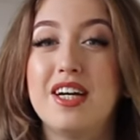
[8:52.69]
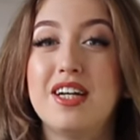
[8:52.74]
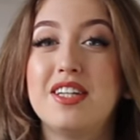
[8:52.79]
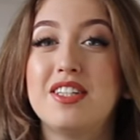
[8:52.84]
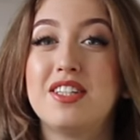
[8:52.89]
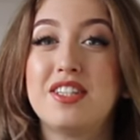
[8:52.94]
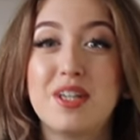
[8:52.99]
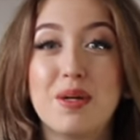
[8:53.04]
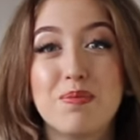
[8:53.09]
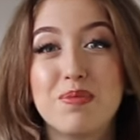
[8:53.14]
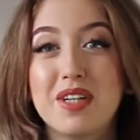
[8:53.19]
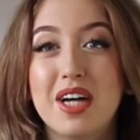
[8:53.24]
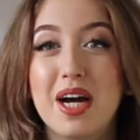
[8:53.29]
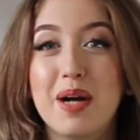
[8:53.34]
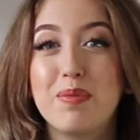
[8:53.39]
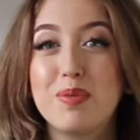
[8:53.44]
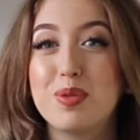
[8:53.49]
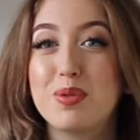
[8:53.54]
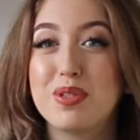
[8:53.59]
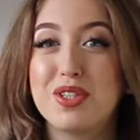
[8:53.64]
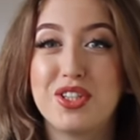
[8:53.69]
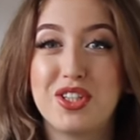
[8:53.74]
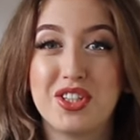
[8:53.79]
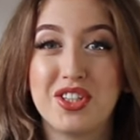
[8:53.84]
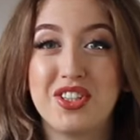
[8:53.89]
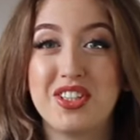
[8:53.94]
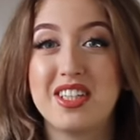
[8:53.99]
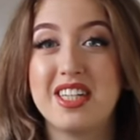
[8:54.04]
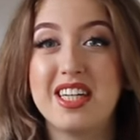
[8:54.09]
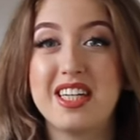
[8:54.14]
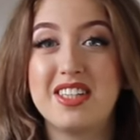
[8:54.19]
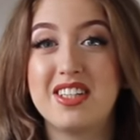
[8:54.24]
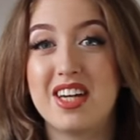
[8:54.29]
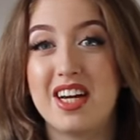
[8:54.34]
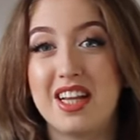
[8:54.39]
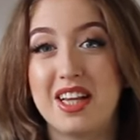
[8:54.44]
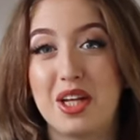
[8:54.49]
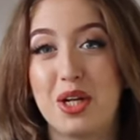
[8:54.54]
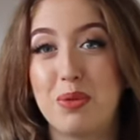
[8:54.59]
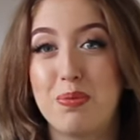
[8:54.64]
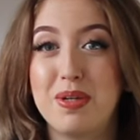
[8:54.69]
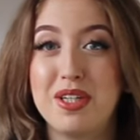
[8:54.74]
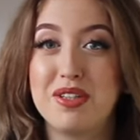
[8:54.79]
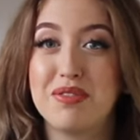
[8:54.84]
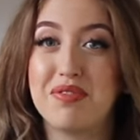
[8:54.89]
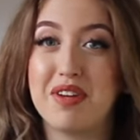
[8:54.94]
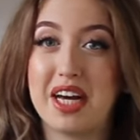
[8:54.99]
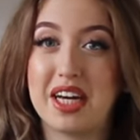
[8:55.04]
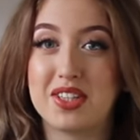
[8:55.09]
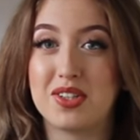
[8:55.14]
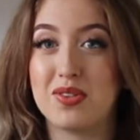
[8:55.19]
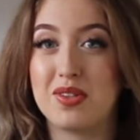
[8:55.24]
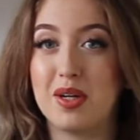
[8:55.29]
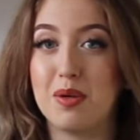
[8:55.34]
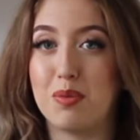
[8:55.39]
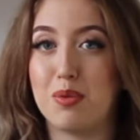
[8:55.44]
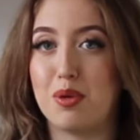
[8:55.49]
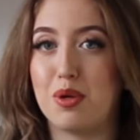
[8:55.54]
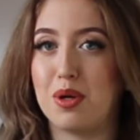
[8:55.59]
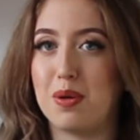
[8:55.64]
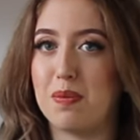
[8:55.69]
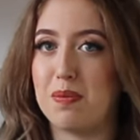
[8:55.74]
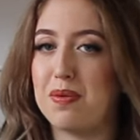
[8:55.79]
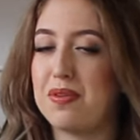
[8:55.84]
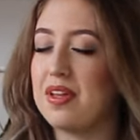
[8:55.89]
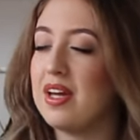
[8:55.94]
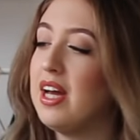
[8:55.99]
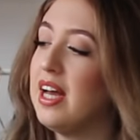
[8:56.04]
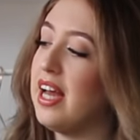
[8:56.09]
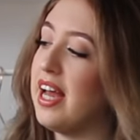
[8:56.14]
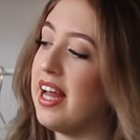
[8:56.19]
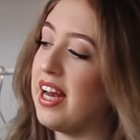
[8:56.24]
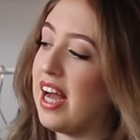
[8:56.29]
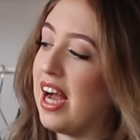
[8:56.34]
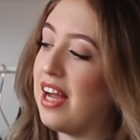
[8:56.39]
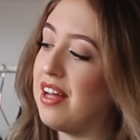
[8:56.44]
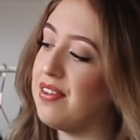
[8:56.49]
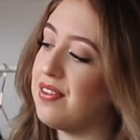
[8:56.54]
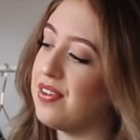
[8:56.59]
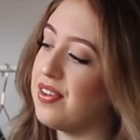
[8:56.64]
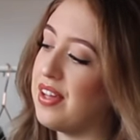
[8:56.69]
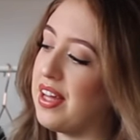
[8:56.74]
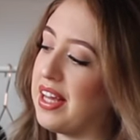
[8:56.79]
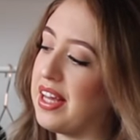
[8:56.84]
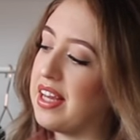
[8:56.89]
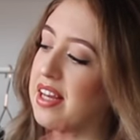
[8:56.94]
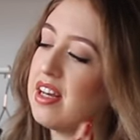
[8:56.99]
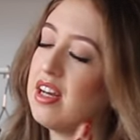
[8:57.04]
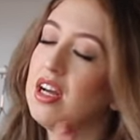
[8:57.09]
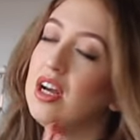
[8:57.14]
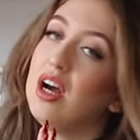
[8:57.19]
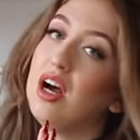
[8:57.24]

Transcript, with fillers: Sometimes we just need a little bit of extra warmth and I think